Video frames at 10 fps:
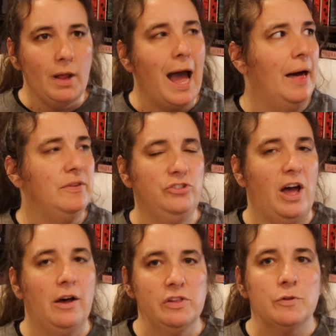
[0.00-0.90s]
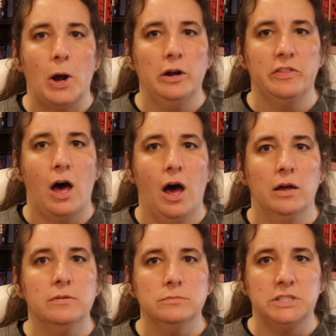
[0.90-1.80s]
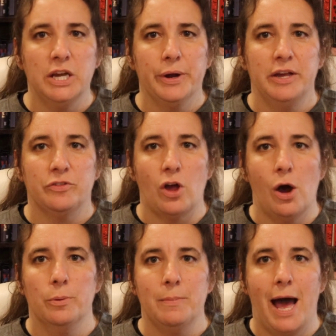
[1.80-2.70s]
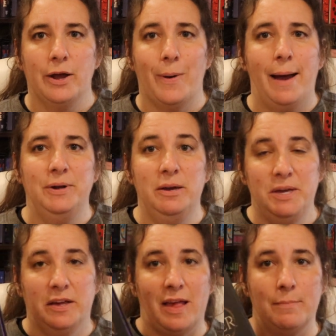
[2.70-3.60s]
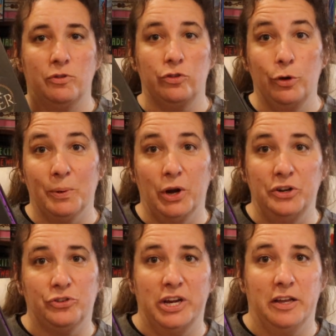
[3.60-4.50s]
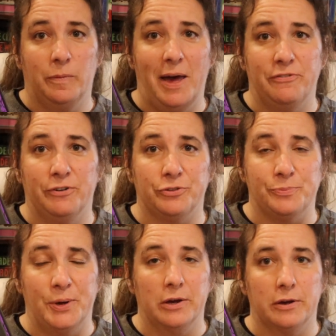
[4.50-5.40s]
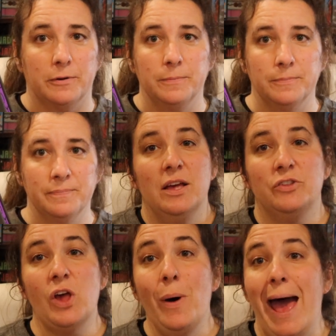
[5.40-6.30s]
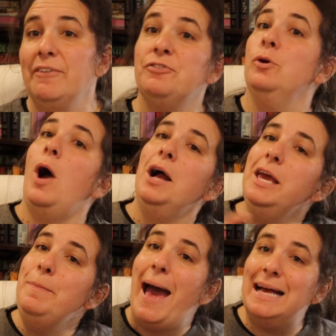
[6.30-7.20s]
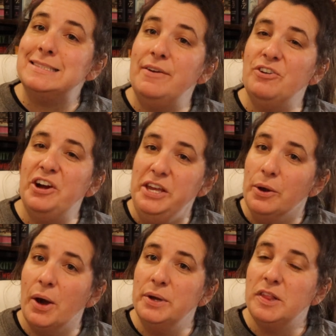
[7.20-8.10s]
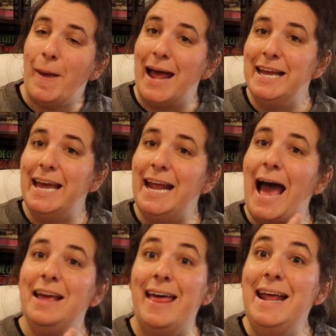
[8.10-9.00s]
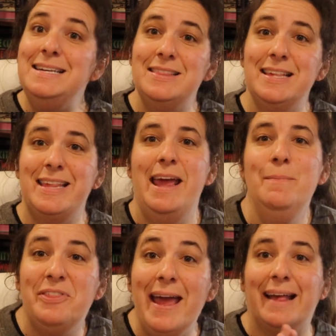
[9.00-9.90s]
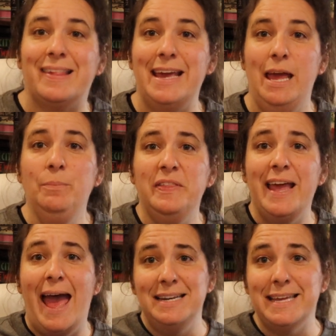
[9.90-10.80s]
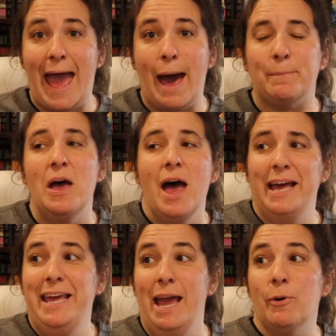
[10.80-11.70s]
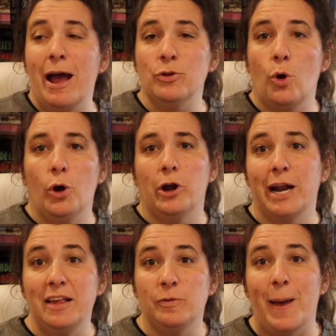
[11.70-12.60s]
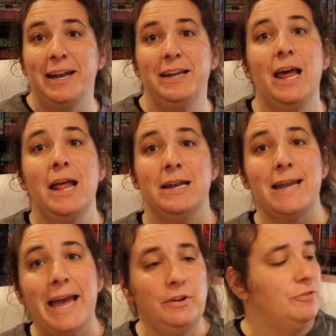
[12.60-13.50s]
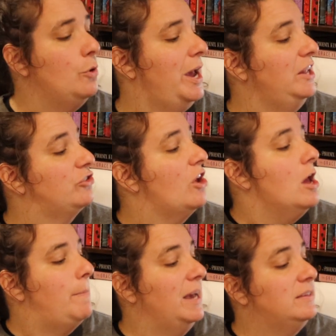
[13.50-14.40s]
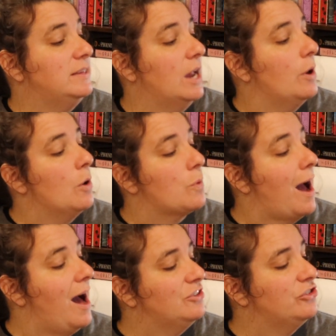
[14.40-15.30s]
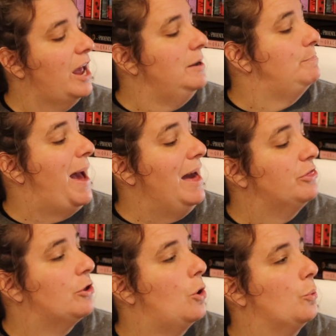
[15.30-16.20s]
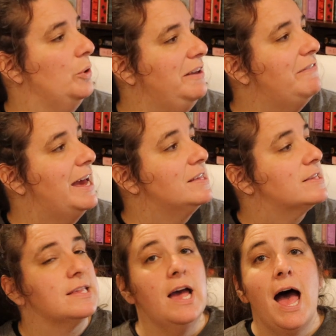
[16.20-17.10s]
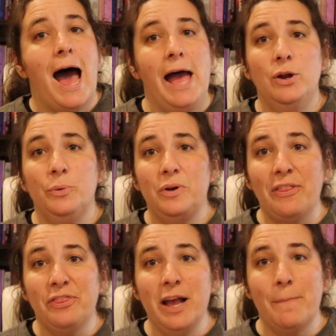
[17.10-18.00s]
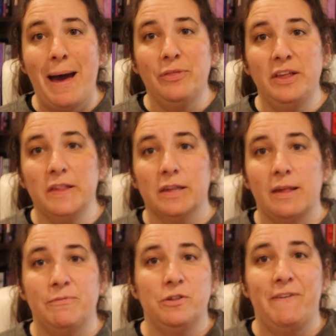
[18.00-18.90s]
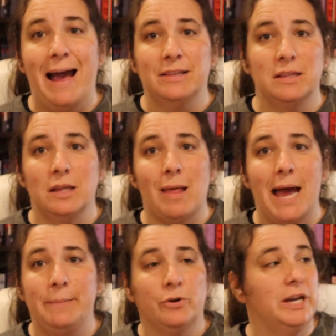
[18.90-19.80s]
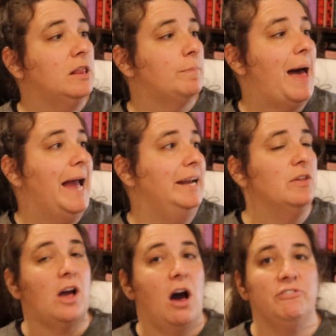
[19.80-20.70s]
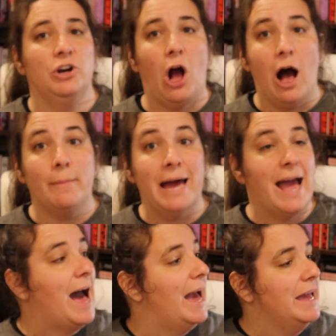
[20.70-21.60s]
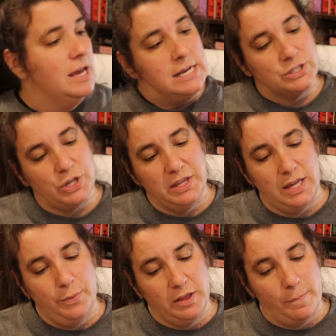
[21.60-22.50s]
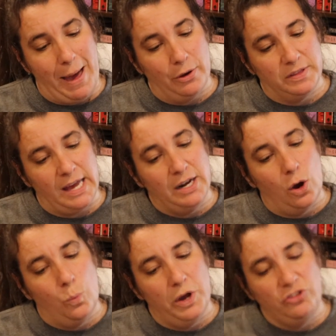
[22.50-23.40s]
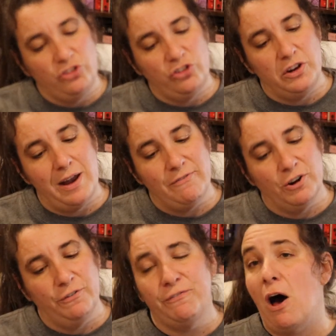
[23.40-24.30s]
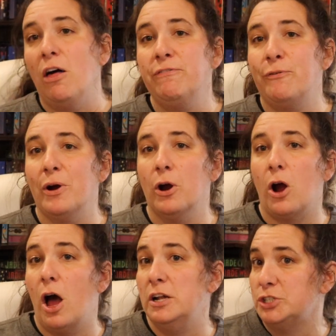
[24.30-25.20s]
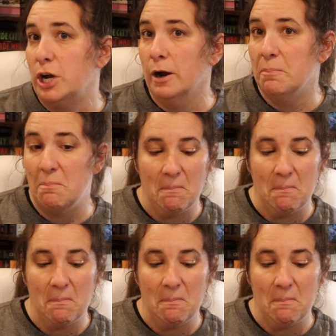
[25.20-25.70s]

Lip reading: on the shelves as part of the series, so I grabbed it because I'm super intrigued by the first book. So after walking past Never a Hero and spotting it, I then did the same thing. As I came to the end cap, I came around the corner and I spotted Night of the Witch by Sarah Roche and Beth Revis. I know nothing about this except for the fact that the lime green spine in the cover caught my eye. So let's see what it's about. It said, a witch should never fall for her hunter.